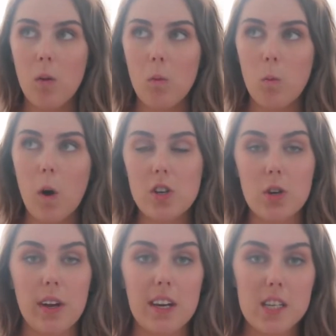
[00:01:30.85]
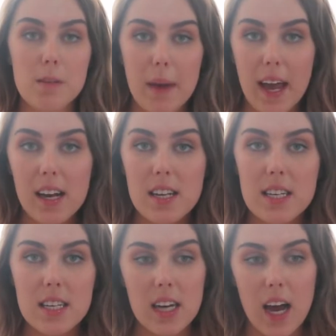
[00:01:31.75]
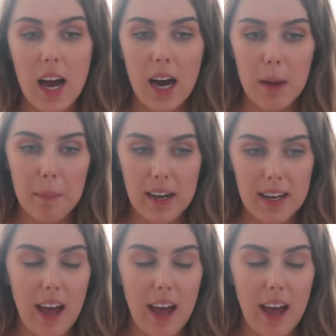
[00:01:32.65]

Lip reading: what to expect and